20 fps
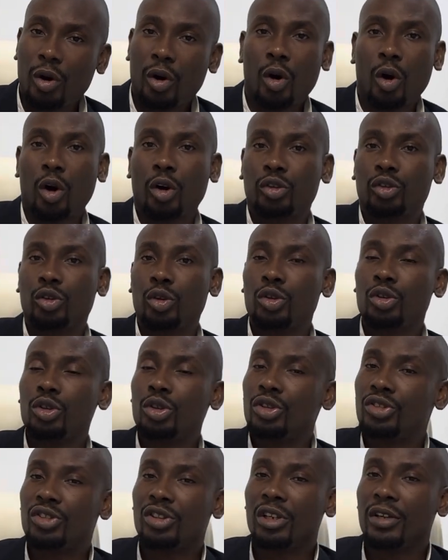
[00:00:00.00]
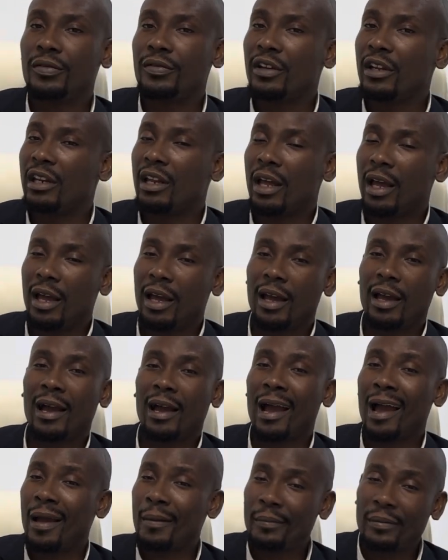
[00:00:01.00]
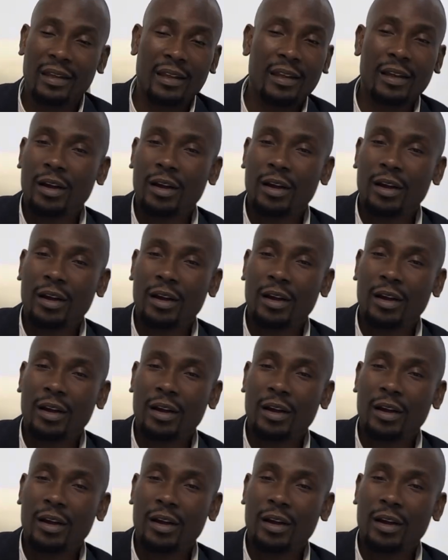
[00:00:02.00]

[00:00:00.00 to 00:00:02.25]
or to use even army